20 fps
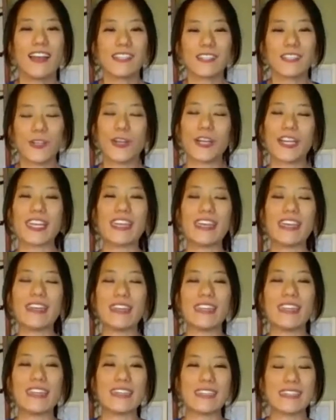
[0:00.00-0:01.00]
So your
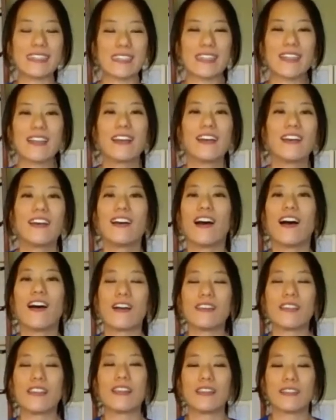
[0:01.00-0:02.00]
kidneys,
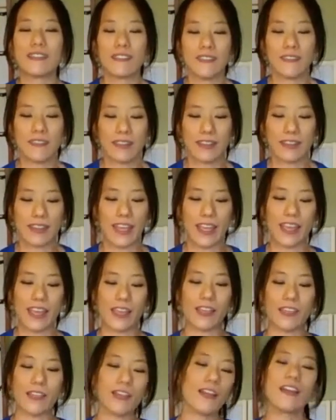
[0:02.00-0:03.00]

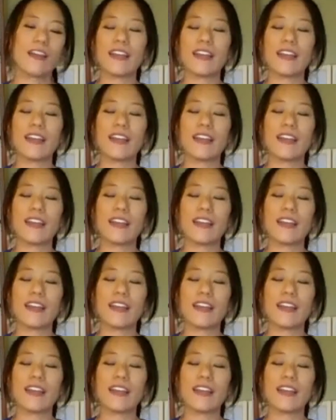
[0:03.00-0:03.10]
they